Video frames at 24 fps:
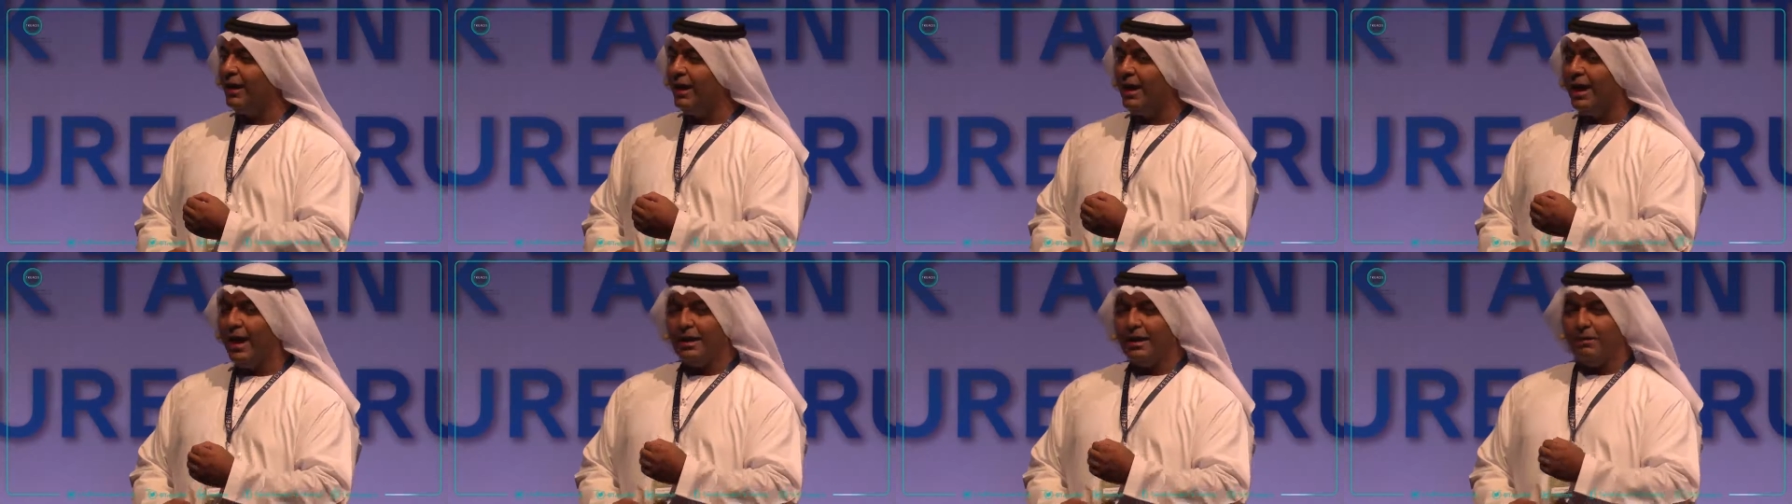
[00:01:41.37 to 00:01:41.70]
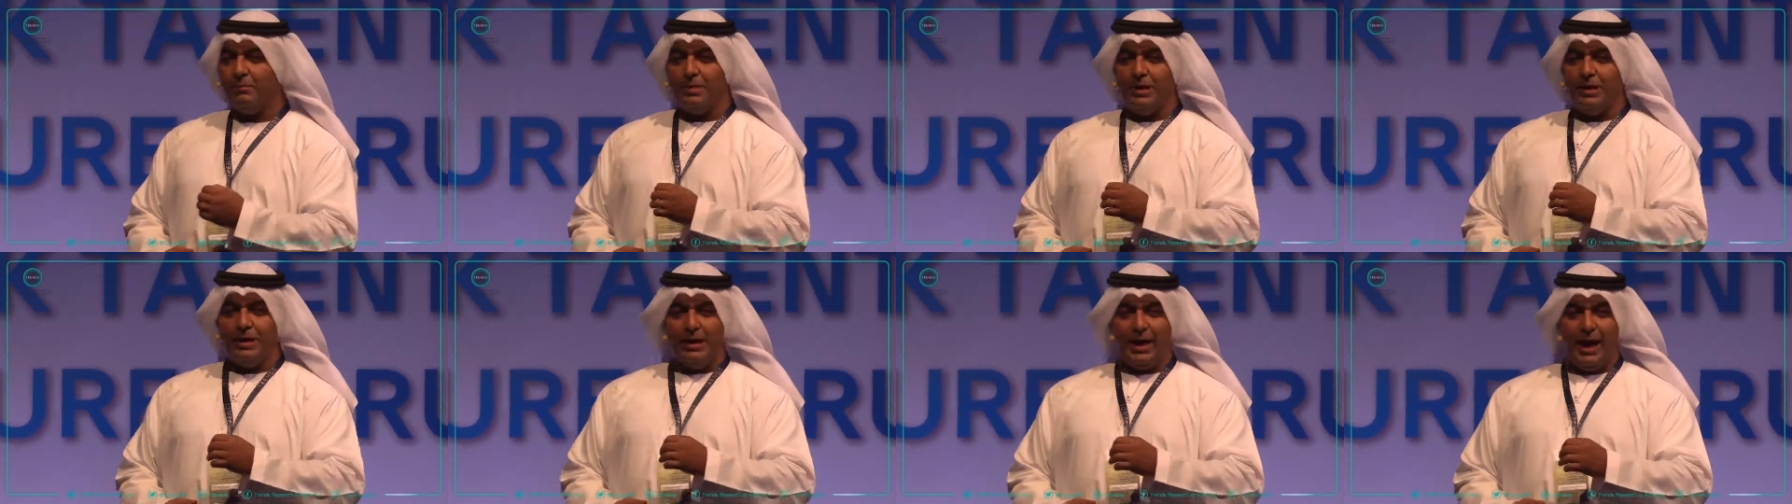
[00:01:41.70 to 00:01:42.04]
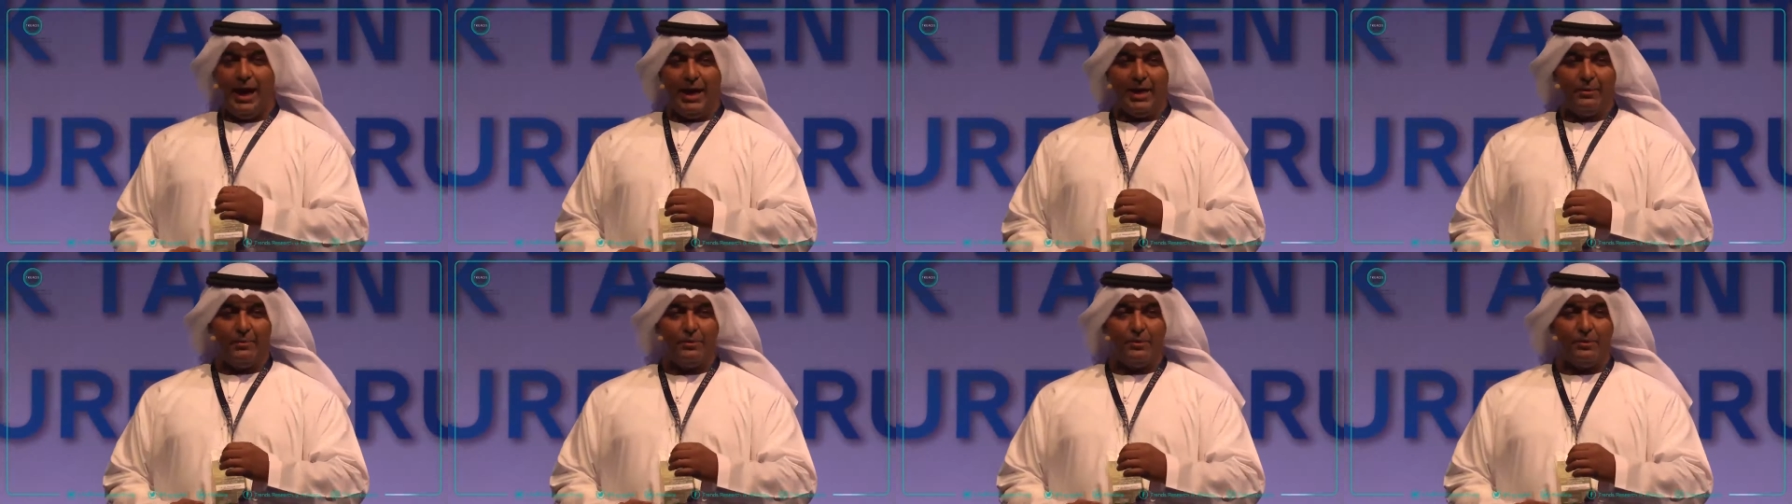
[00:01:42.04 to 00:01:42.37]
and be
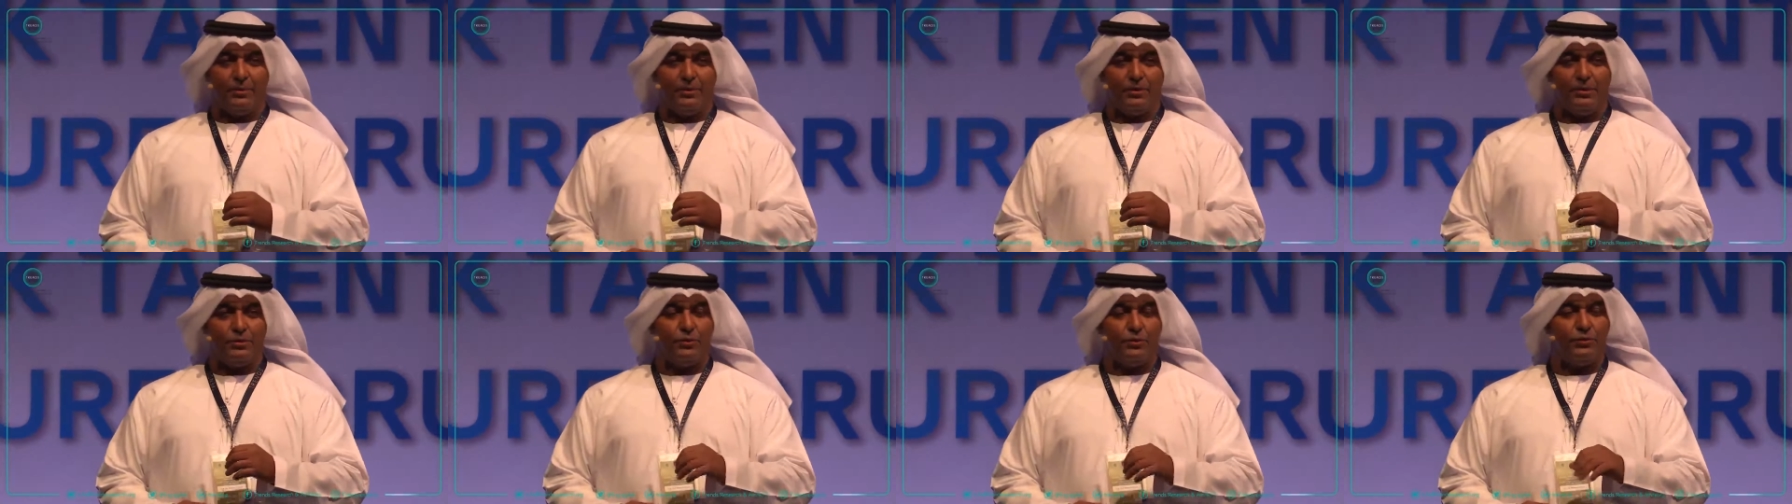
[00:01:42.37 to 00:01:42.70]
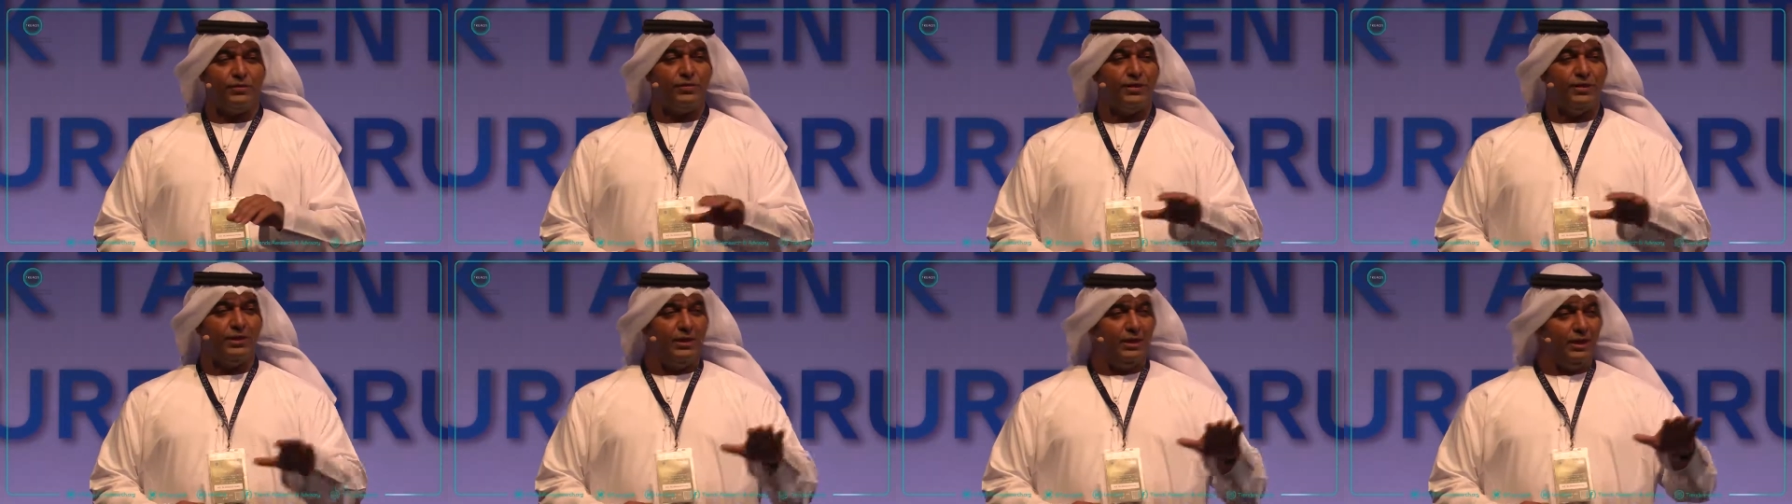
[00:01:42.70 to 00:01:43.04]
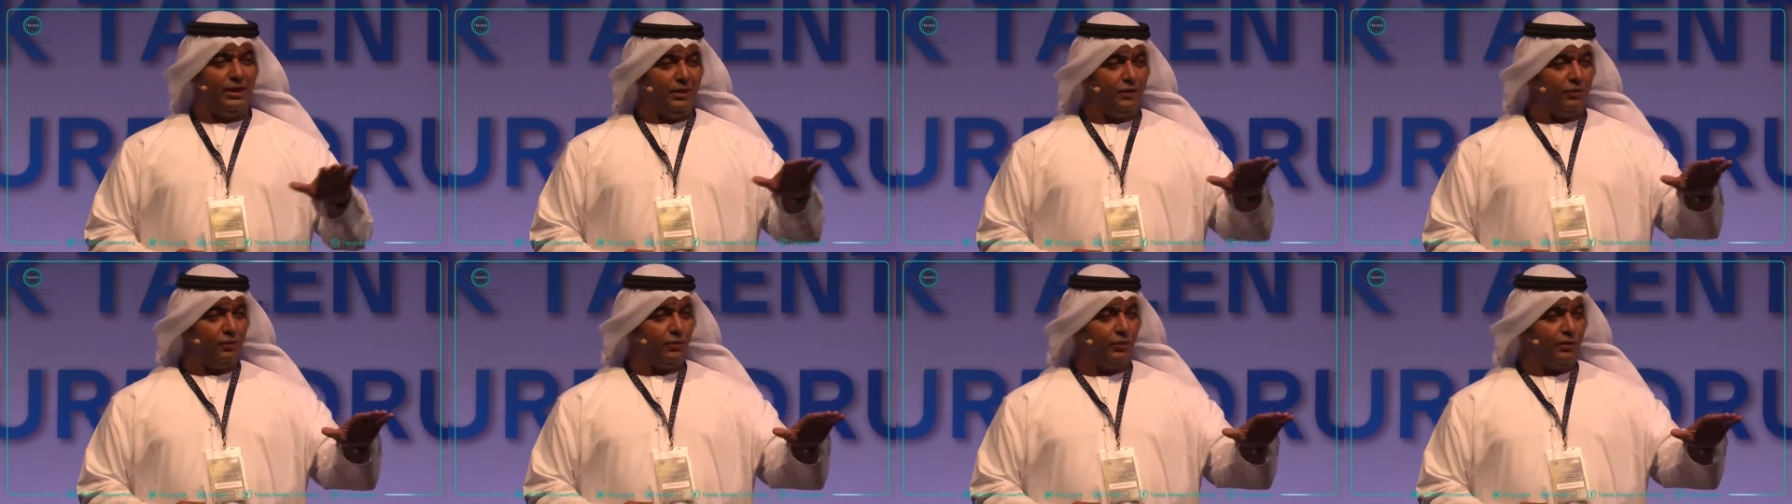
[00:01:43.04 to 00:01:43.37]
able to see
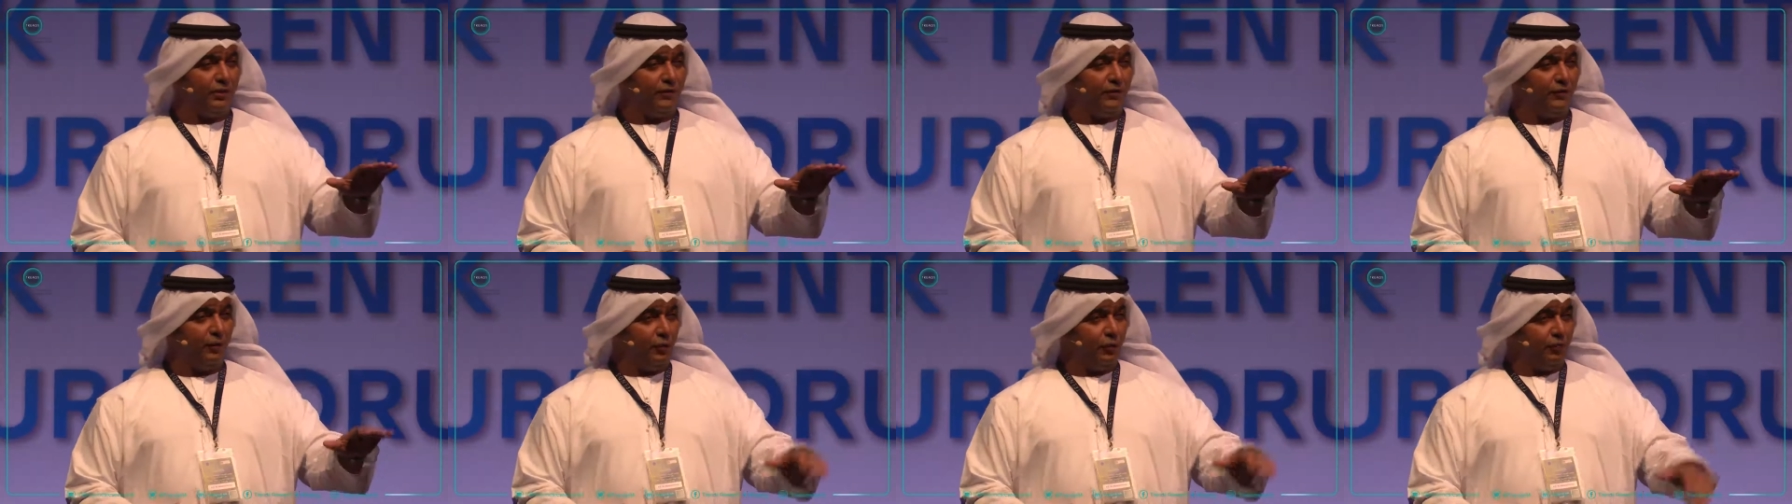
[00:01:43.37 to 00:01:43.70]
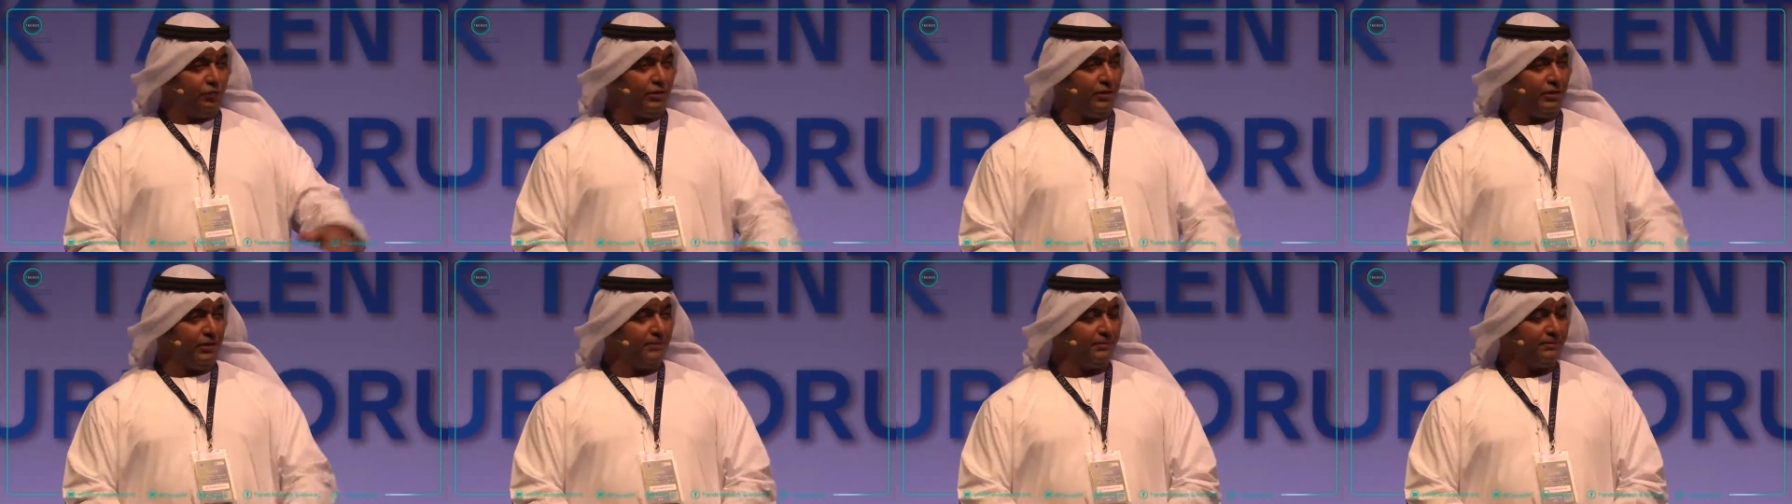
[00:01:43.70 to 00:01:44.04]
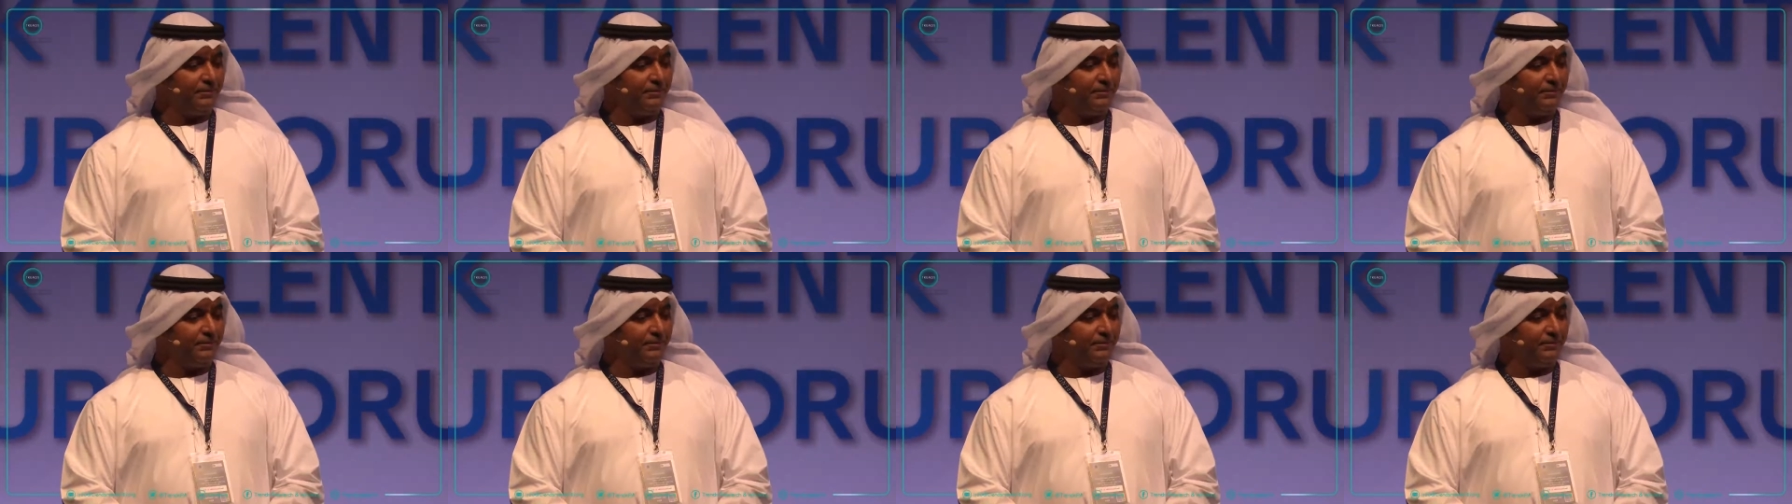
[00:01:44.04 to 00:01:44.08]
into the future.